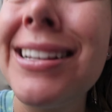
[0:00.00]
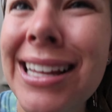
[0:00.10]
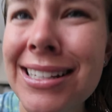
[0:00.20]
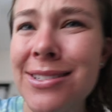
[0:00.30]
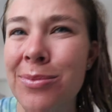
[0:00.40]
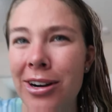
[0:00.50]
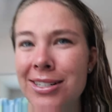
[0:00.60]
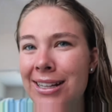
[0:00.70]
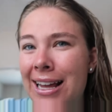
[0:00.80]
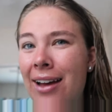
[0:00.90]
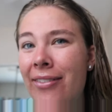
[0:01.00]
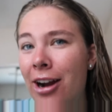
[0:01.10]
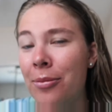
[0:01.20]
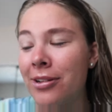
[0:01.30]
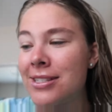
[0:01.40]
Is that smart to like have
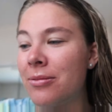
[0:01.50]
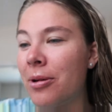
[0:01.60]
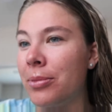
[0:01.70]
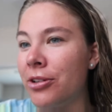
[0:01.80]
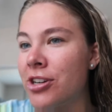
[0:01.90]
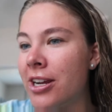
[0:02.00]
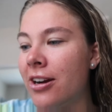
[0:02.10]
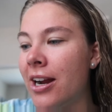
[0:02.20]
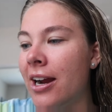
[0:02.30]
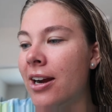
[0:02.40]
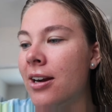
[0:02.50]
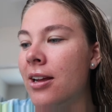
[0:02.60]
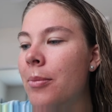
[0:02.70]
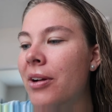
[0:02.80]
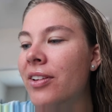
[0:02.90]
AirPods and not blow drying your hair?
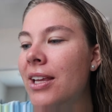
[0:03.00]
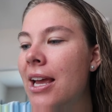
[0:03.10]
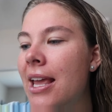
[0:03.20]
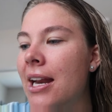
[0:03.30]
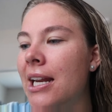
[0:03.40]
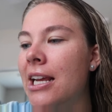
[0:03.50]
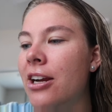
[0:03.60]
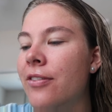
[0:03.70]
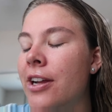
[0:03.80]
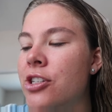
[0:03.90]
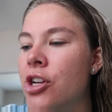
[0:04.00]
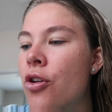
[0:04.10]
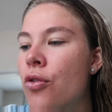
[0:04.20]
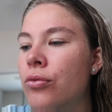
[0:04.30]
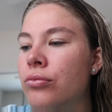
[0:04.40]
But I feel like I can't hear if I don't.